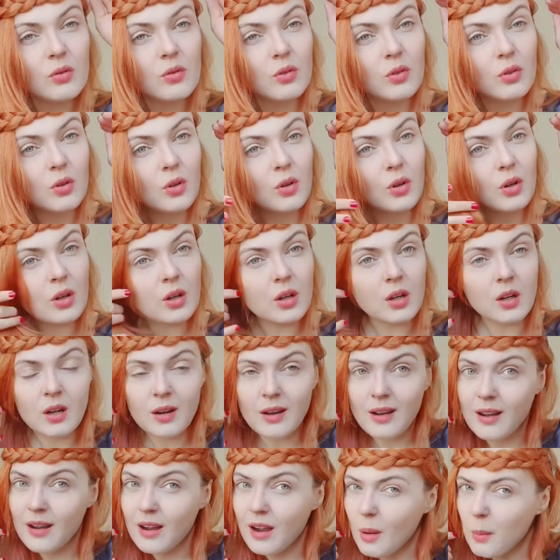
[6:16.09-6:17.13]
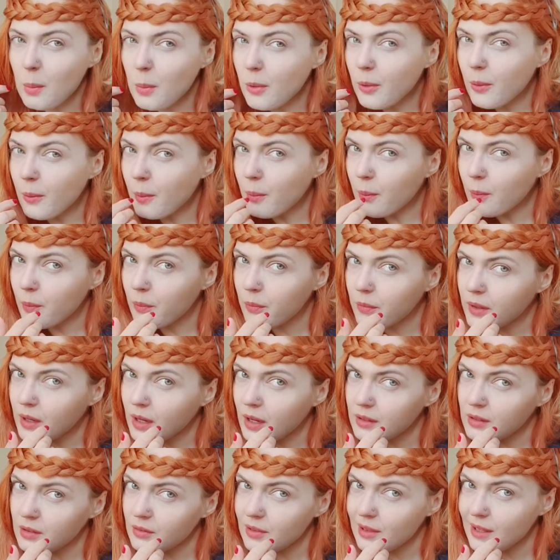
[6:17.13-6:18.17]
took up
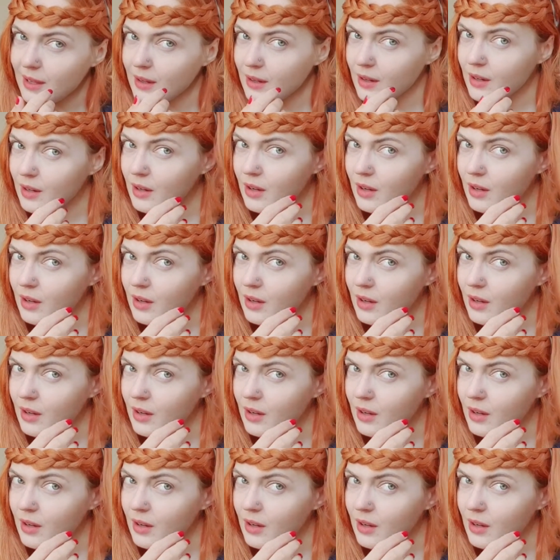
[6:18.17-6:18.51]
kind of like